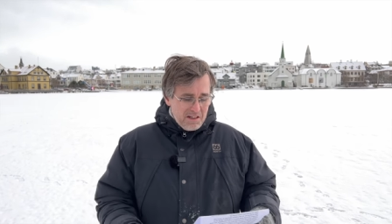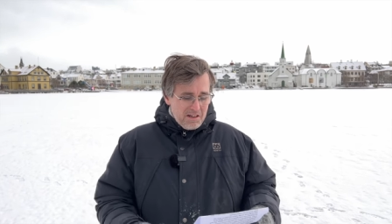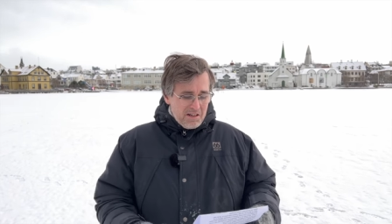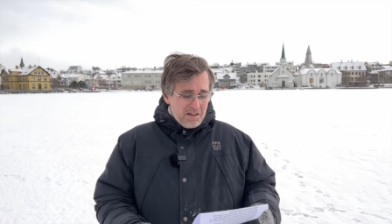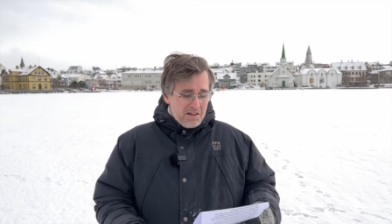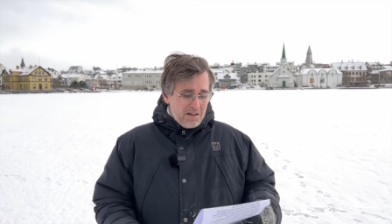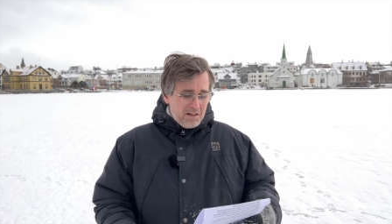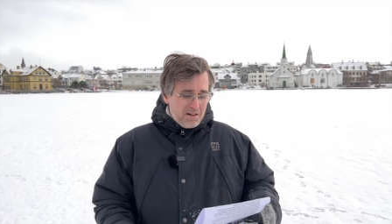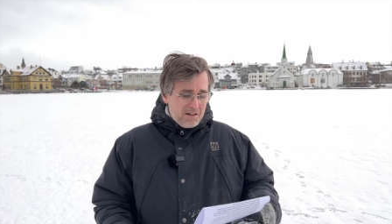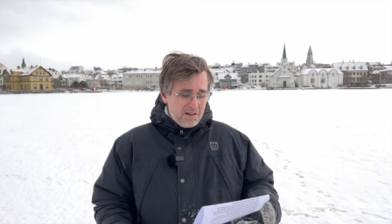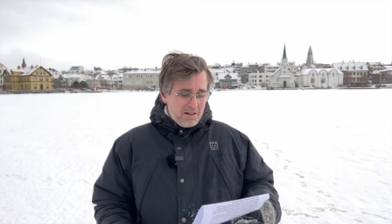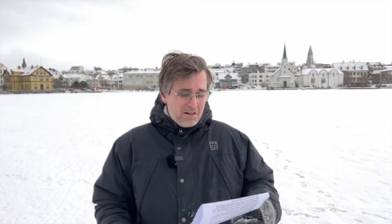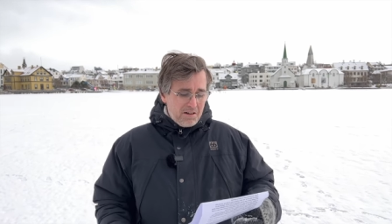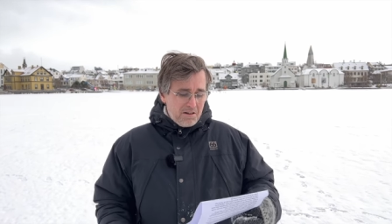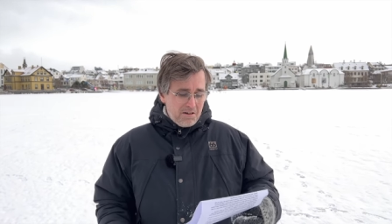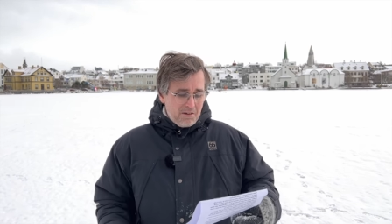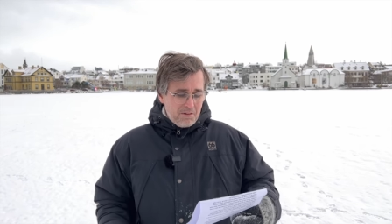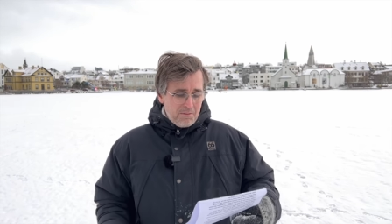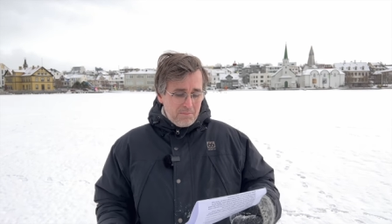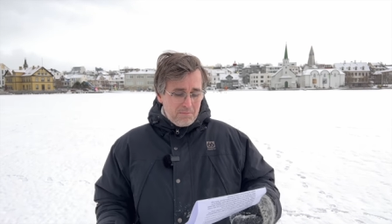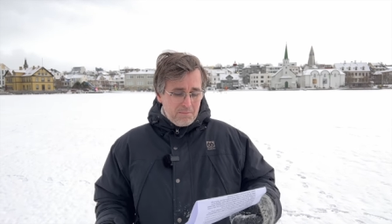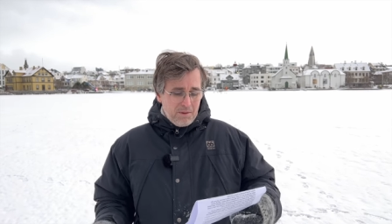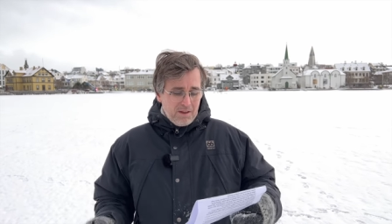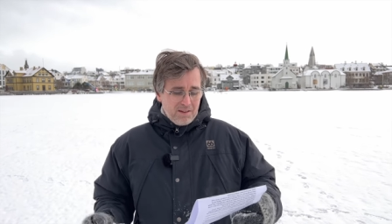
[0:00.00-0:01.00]
Uh,
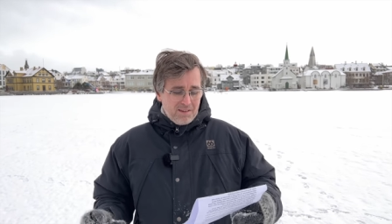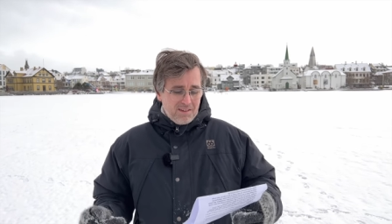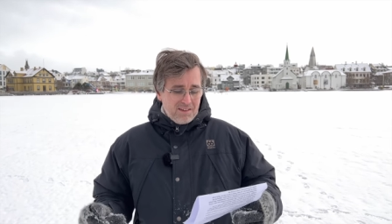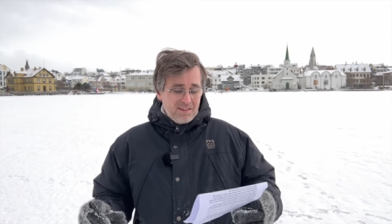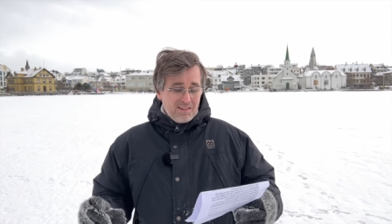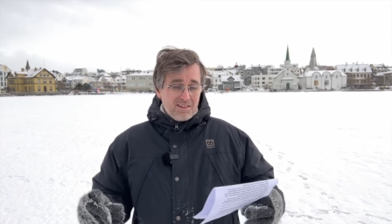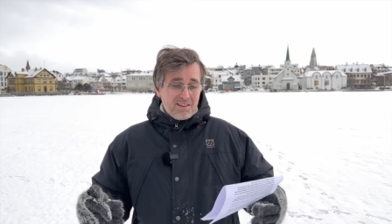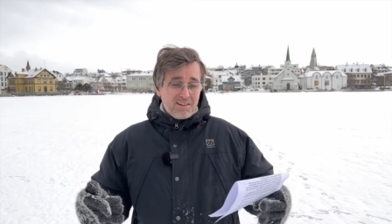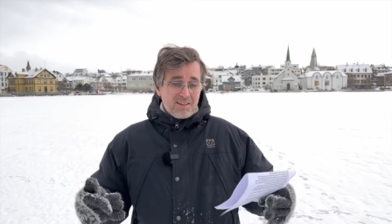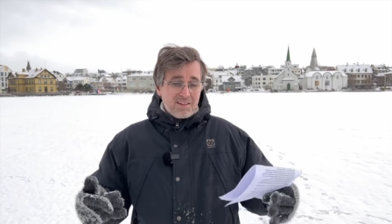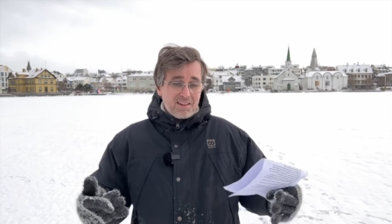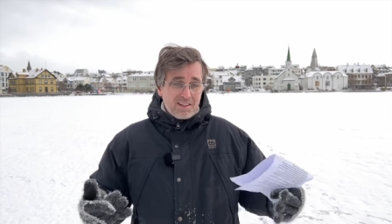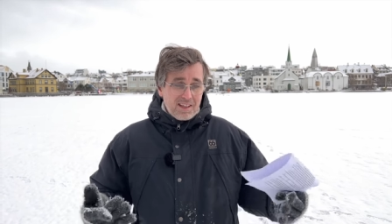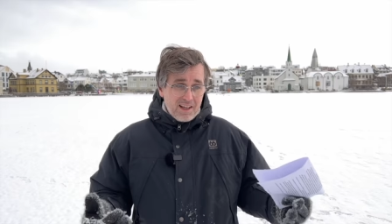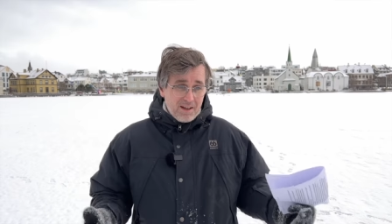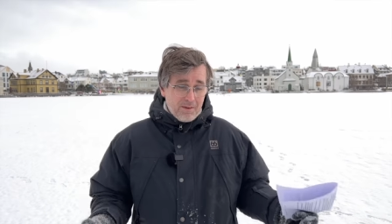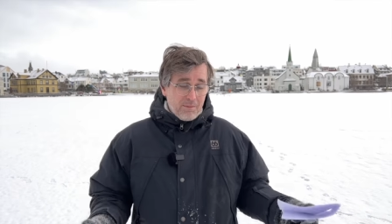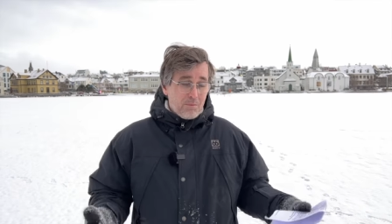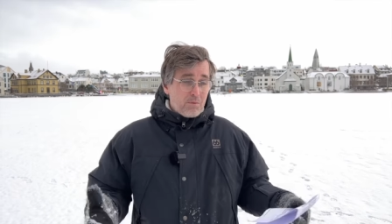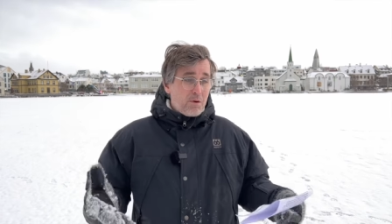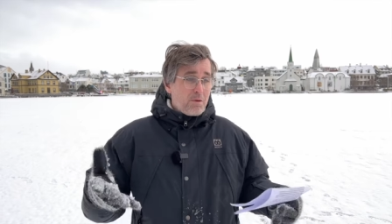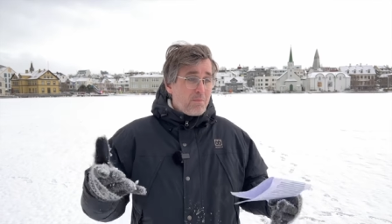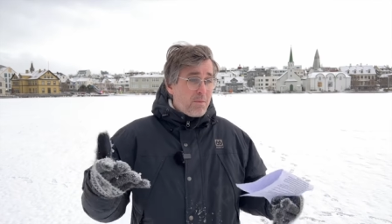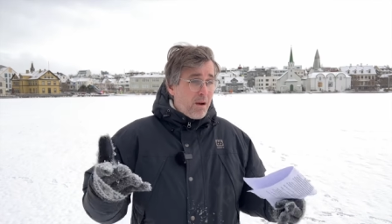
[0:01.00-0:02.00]
but uh, yeah,
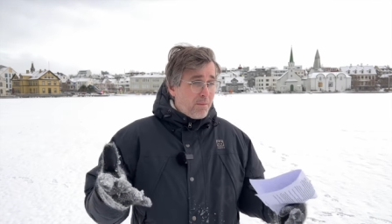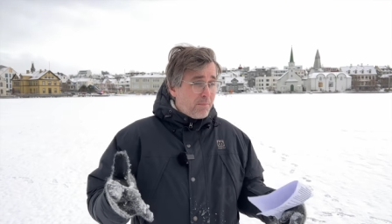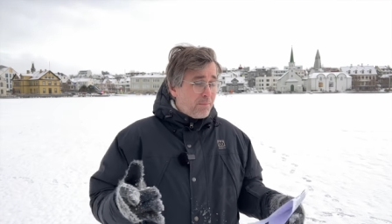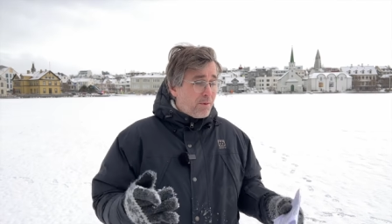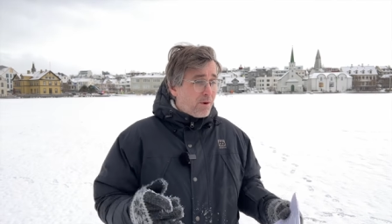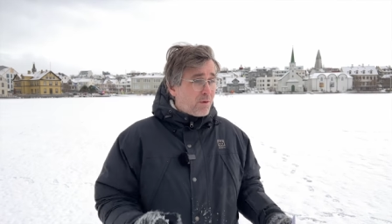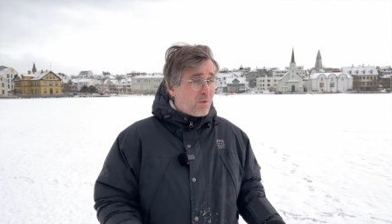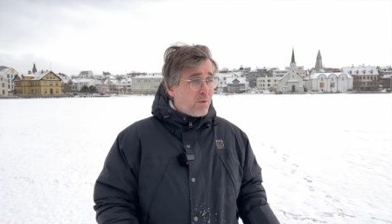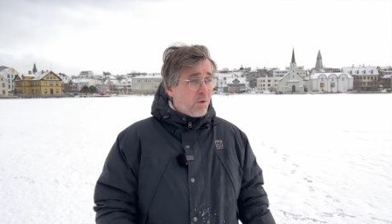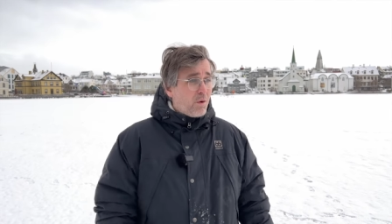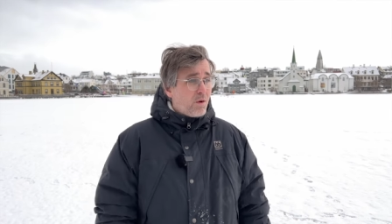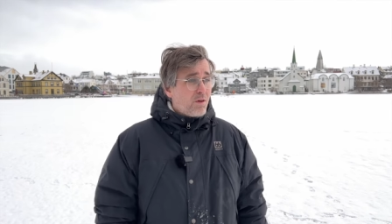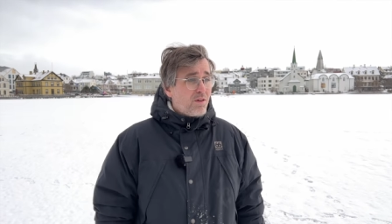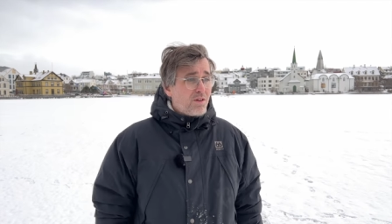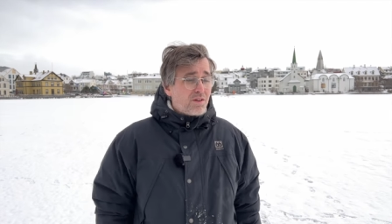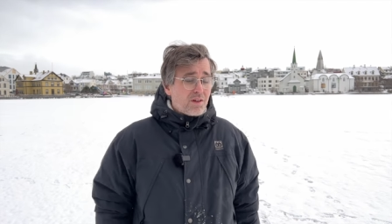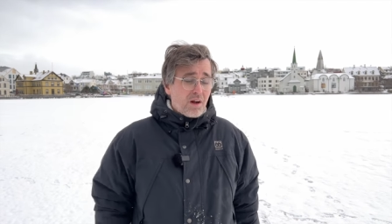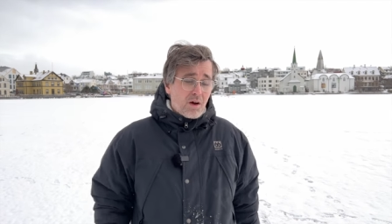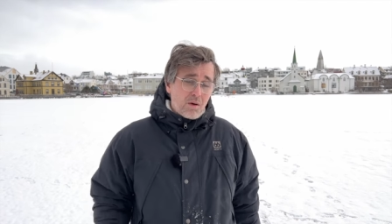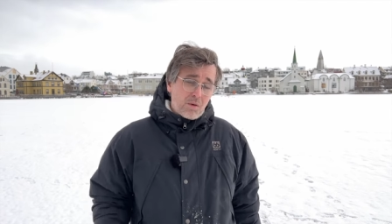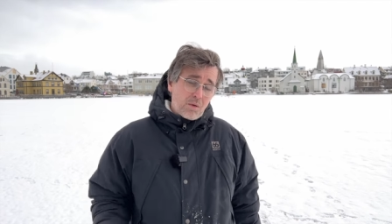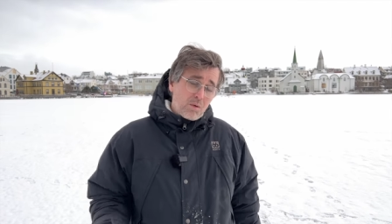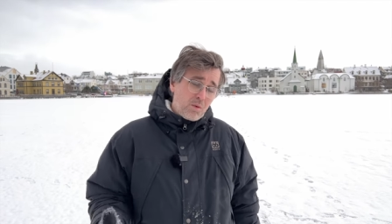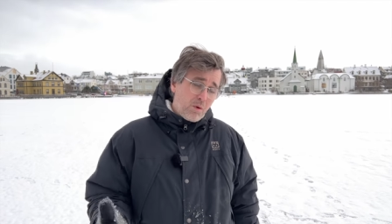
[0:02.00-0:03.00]
remember of course
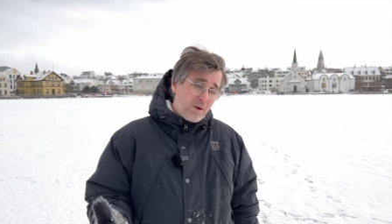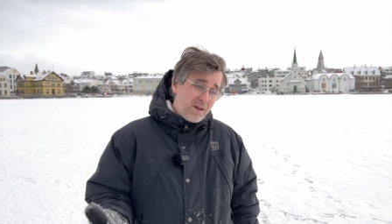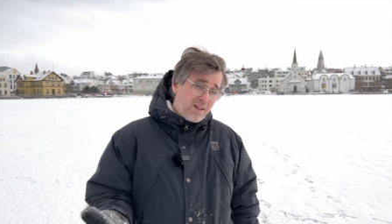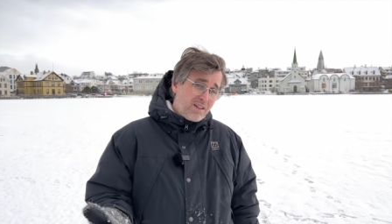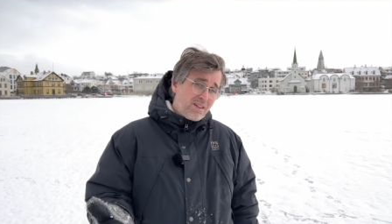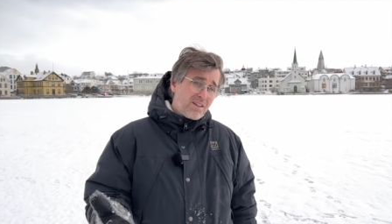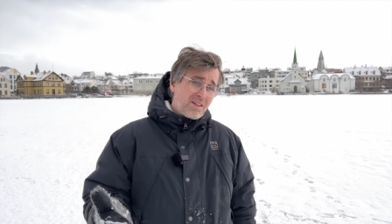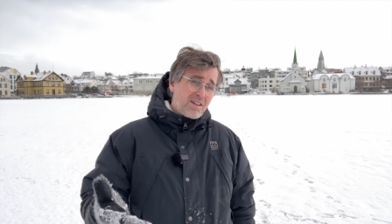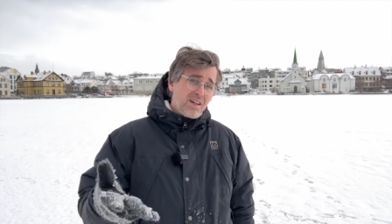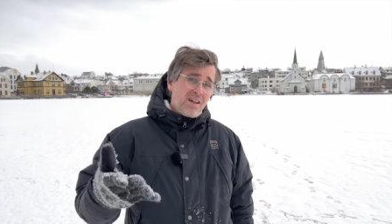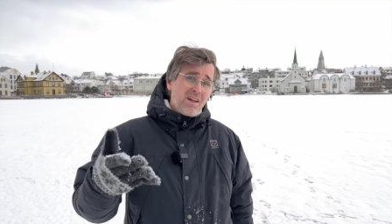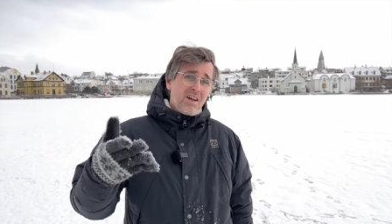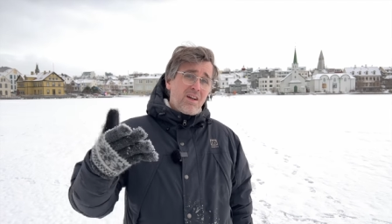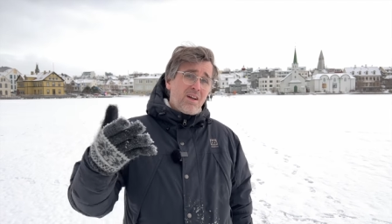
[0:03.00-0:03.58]
our quiz,